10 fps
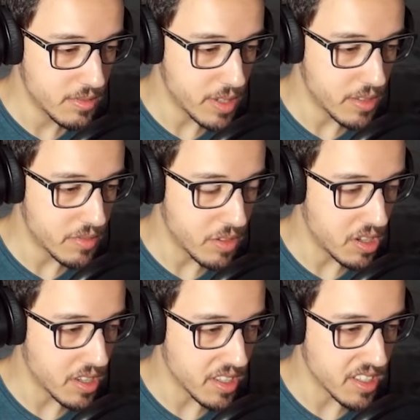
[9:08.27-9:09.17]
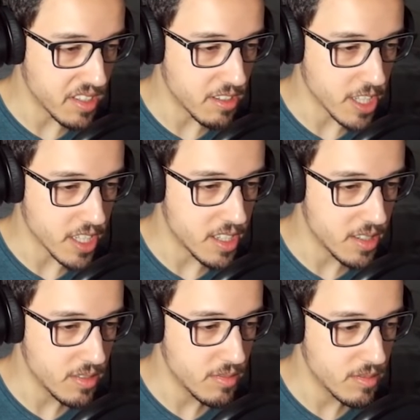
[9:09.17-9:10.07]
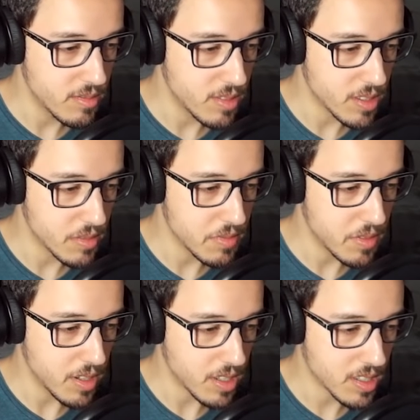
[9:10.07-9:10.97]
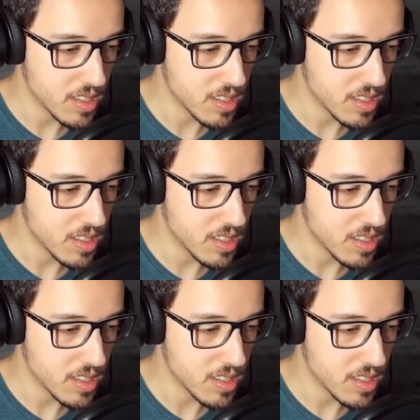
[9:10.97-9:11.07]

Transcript: Well, Flora is here again. What the fuck?